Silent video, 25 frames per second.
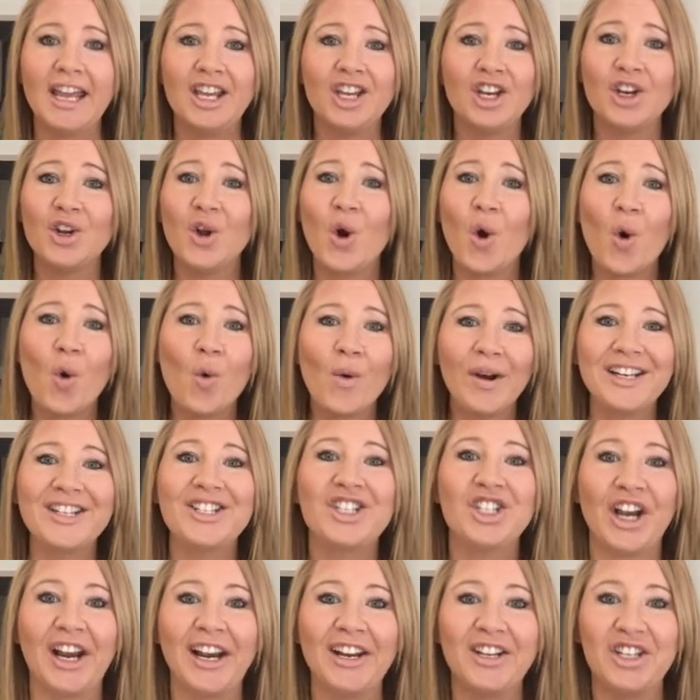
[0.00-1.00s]
You can
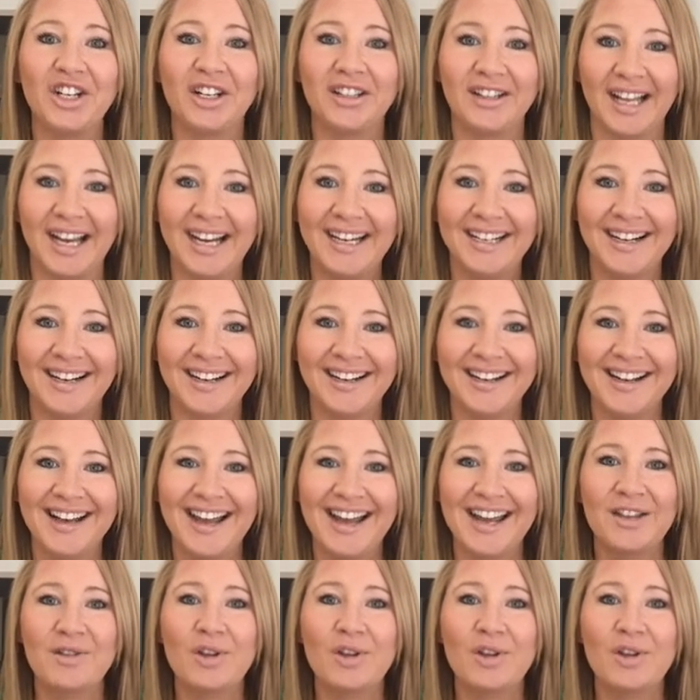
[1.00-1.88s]
always change it later.